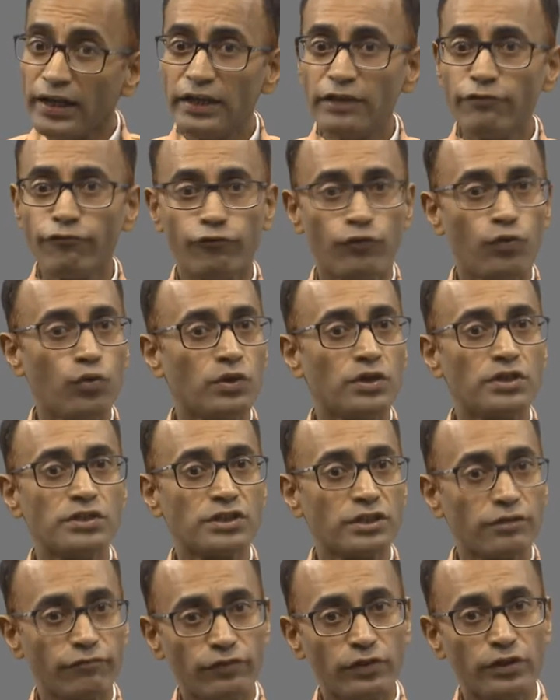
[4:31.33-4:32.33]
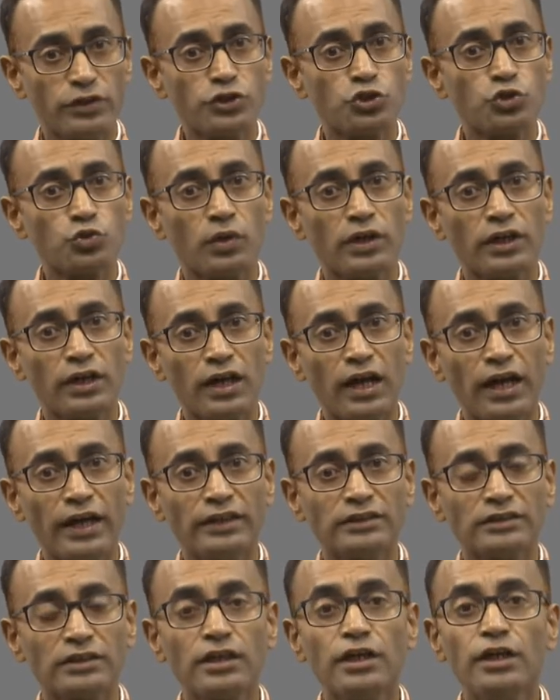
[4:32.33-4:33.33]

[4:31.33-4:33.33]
focused efforts to analyze